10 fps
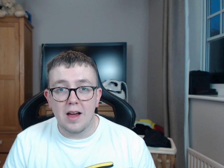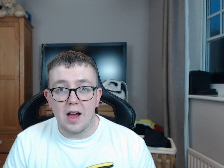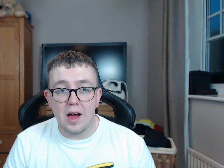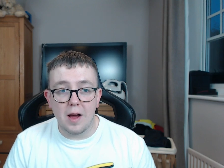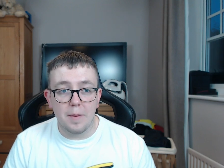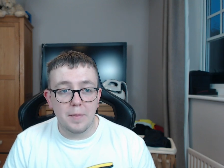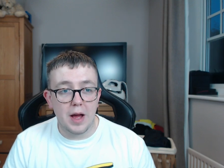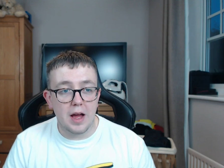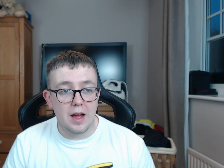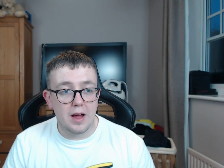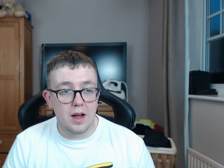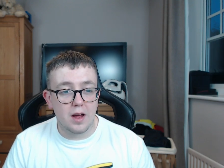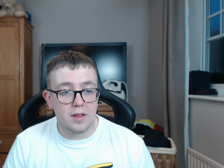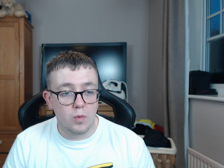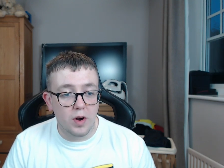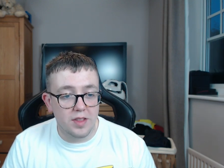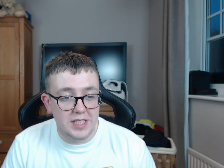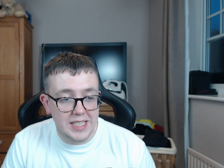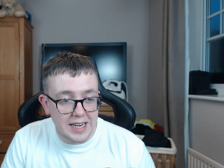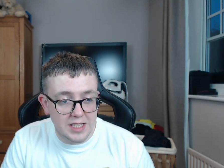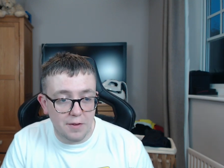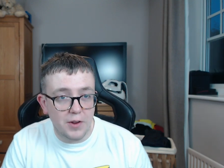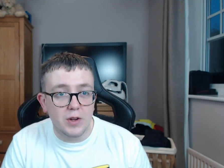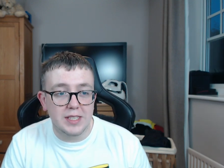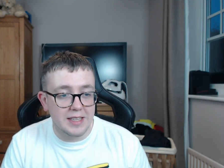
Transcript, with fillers: Um, one of the stats they've used